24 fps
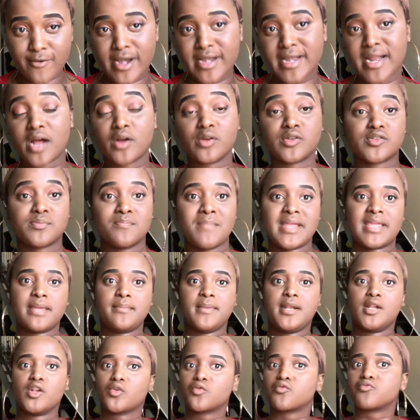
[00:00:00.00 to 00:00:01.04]
right now. It's making
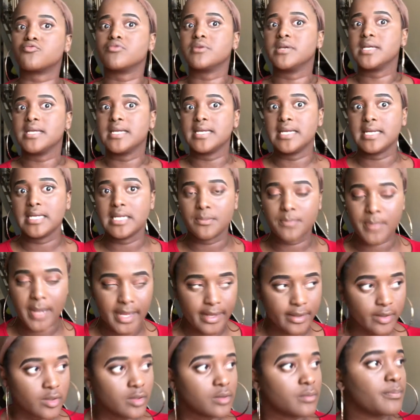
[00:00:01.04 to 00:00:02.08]
me look really
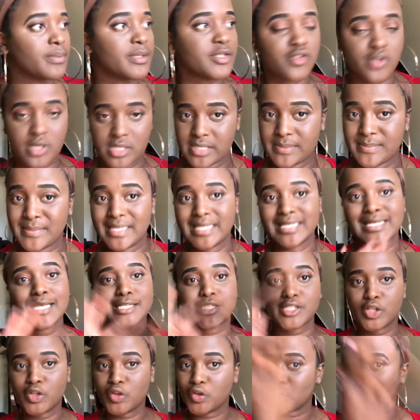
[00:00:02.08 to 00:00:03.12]
pale, but trust me, it
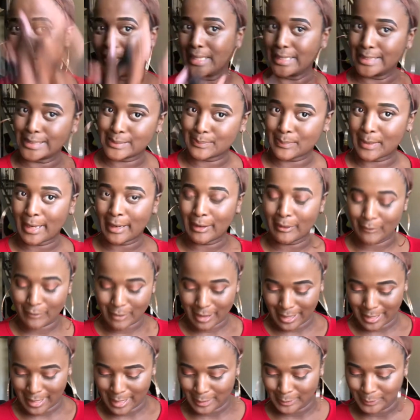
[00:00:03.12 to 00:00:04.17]
doesn't look this pale
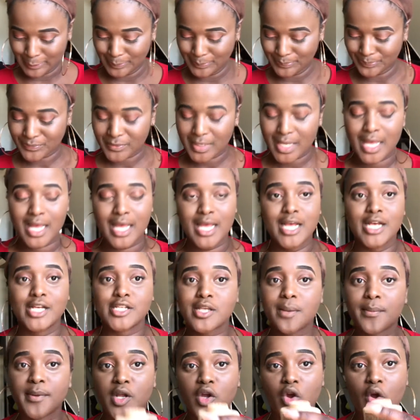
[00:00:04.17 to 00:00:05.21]
right now.
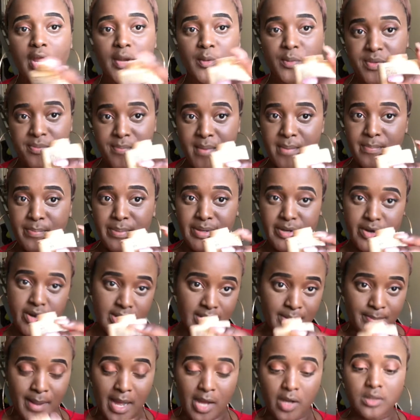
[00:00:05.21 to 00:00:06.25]
So I'm gonna go in with my
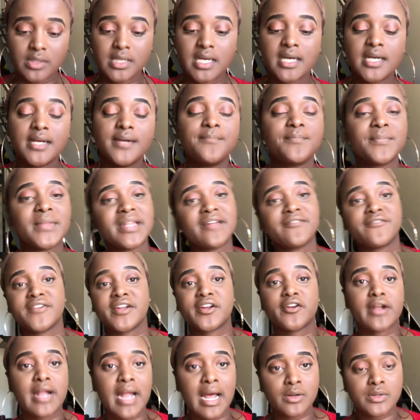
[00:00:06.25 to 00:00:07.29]
banana powder, and I
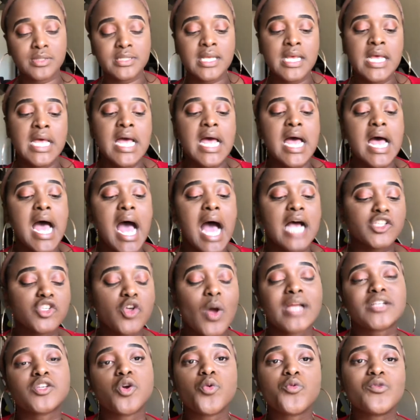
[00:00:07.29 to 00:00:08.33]
figured out, so
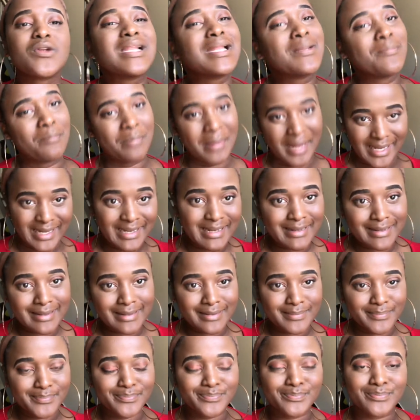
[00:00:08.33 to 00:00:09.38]
I don't really bake.
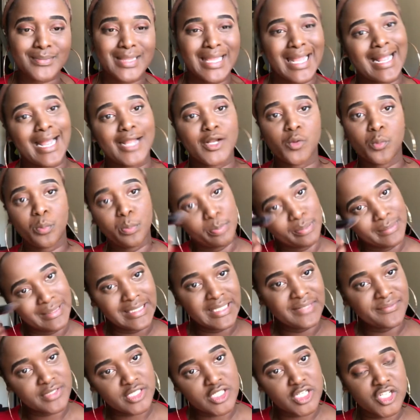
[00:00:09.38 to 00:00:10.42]
Like, I don't
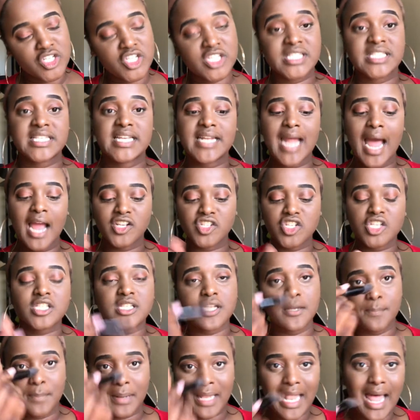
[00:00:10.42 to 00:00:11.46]
leave it to just sit. I just
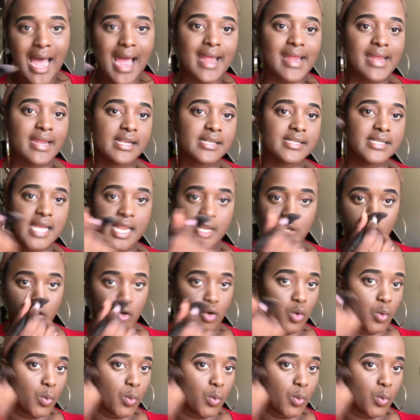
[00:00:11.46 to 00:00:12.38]
apply it and,